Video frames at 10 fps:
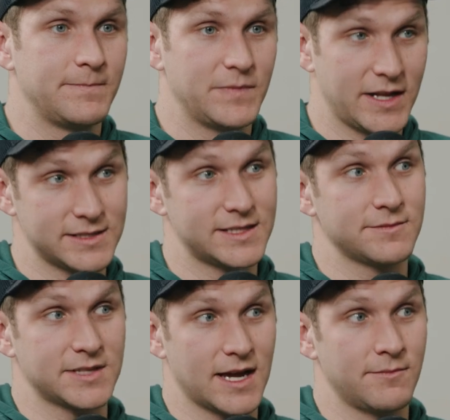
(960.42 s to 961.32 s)
Then at the
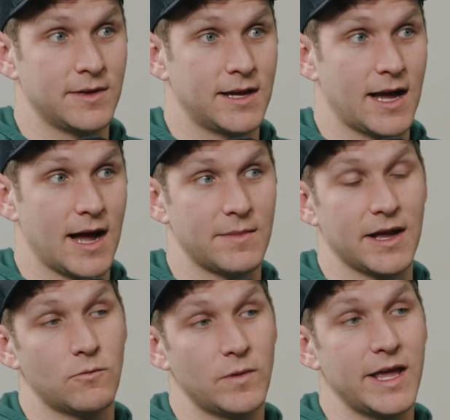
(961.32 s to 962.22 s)
same time, I'm
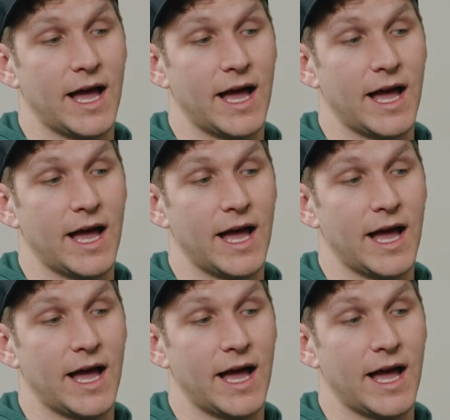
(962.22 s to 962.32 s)
like, we